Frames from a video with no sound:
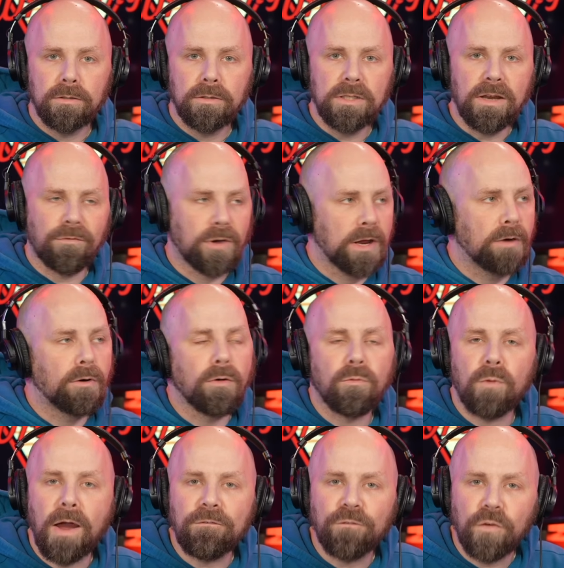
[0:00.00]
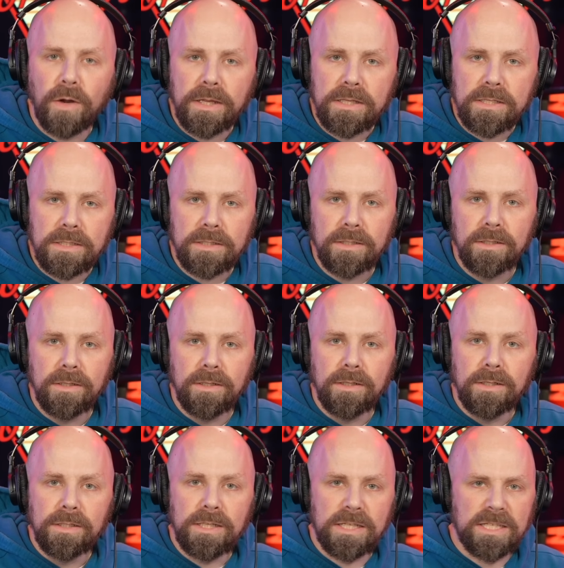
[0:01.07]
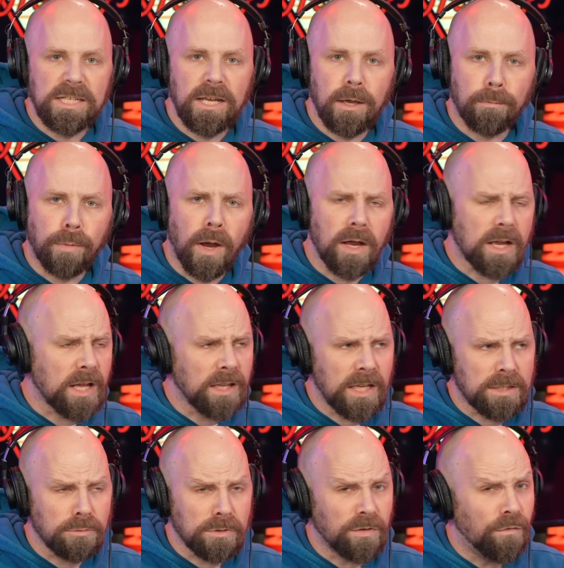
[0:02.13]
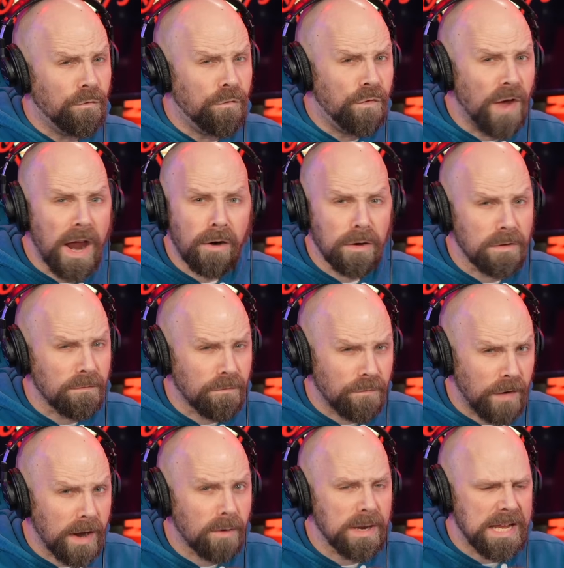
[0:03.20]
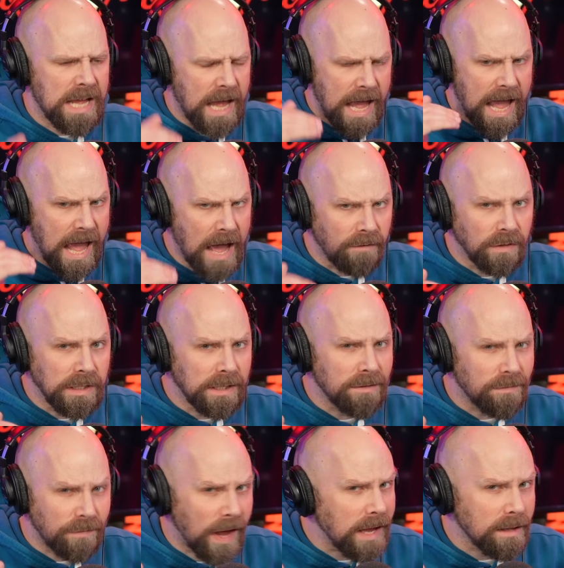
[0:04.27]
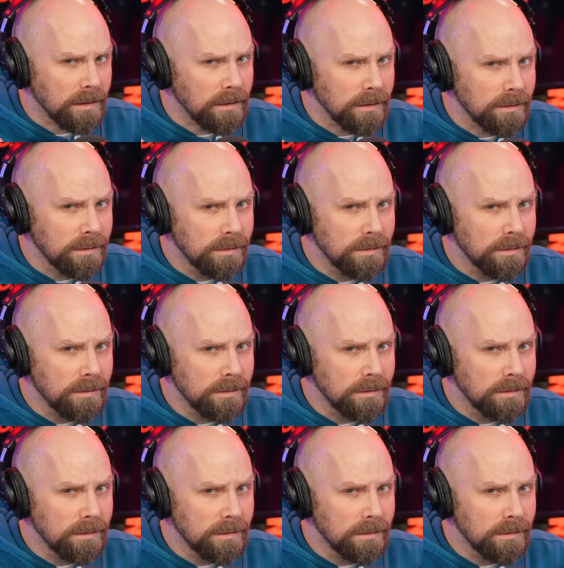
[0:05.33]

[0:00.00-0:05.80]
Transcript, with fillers: Never hear a reference to CM Punk unless it was very, very heavily veiled.